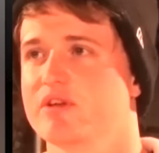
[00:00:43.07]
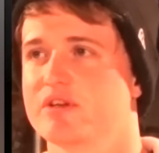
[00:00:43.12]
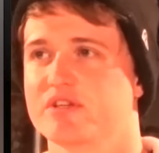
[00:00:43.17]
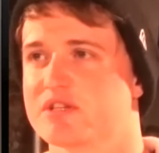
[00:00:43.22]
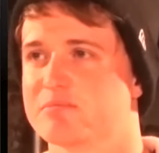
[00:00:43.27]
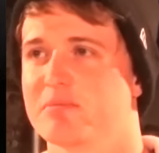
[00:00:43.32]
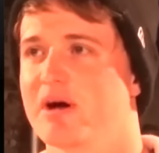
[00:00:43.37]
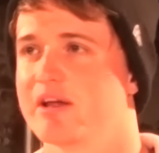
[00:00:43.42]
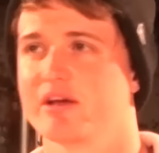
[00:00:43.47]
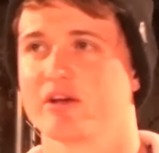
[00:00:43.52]

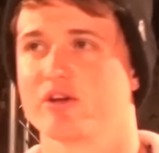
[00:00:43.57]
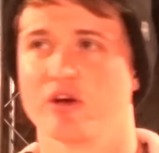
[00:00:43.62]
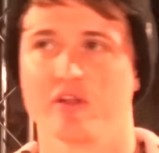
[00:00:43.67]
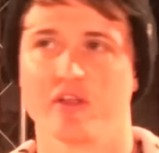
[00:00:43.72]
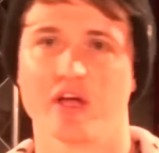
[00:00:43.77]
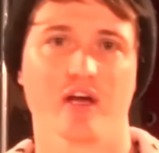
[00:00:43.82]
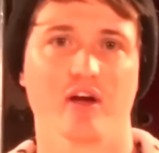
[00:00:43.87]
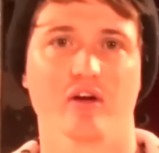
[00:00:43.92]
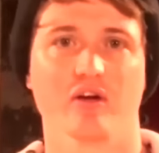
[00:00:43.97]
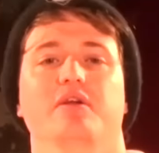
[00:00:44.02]
Doesn't matter, cut
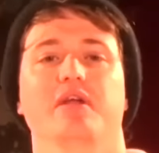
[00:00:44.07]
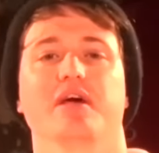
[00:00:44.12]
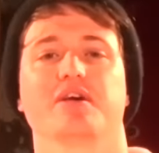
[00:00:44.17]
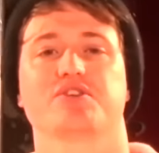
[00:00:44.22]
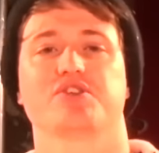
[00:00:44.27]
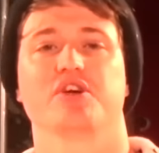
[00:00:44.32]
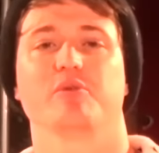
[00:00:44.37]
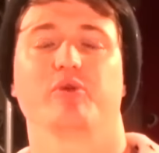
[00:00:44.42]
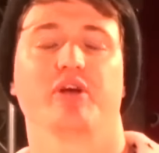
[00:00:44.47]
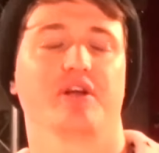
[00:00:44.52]
that out.
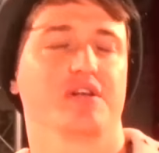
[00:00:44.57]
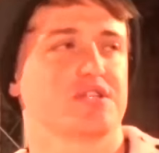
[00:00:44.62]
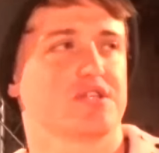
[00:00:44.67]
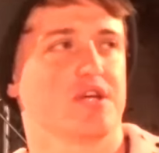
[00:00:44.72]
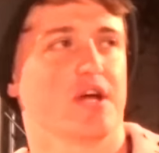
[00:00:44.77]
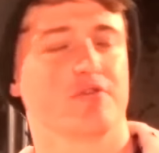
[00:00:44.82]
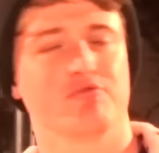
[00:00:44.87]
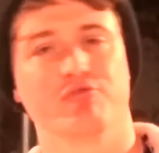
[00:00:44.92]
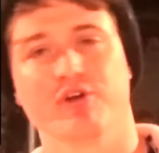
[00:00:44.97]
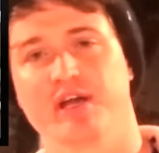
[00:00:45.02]
Next up, we had a
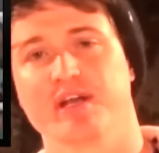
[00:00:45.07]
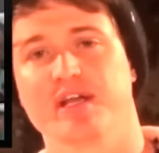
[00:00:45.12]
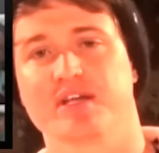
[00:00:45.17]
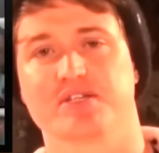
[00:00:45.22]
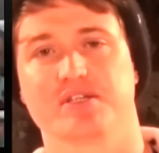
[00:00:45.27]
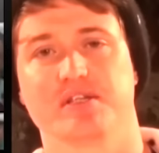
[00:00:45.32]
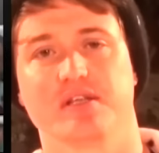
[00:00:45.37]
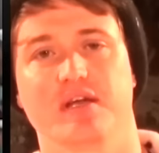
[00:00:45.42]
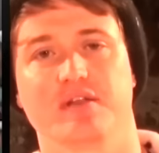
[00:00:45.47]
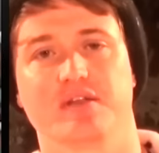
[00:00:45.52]
sign right
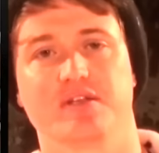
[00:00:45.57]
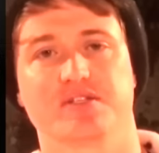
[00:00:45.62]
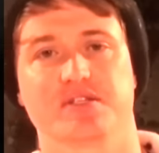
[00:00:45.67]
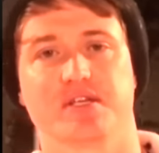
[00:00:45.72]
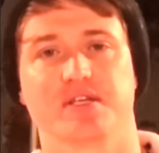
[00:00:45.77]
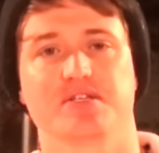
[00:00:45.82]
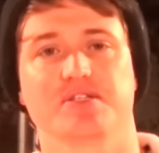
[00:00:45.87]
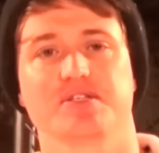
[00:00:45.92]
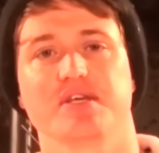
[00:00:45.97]
next to that that said,